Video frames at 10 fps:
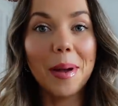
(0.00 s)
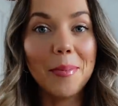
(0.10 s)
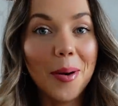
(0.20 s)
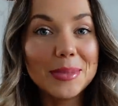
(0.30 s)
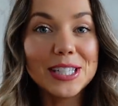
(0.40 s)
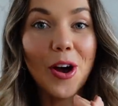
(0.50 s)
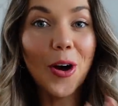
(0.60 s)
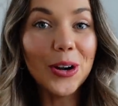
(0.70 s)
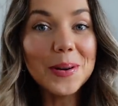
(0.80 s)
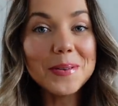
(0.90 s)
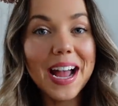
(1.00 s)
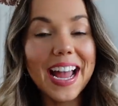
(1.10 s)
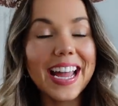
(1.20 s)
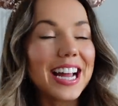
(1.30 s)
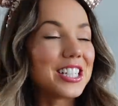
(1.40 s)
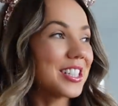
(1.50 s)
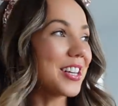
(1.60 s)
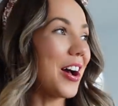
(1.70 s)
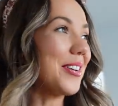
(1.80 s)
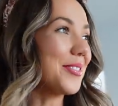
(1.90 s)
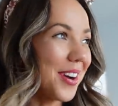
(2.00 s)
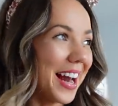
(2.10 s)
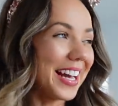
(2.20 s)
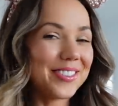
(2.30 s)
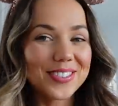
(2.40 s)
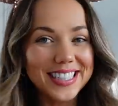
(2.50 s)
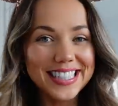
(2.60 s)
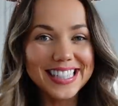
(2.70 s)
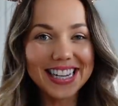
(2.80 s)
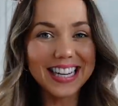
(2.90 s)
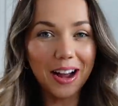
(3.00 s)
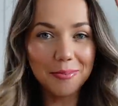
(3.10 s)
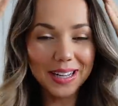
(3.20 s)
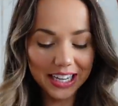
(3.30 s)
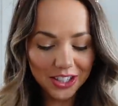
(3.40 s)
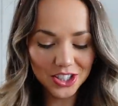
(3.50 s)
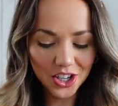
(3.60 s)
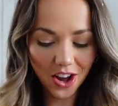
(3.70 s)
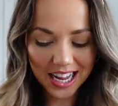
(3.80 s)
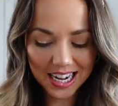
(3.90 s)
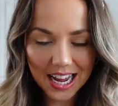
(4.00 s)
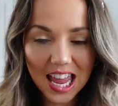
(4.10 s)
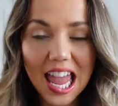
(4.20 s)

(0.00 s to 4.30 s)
mom is on her way. I just got ready for Disney, got my ears on,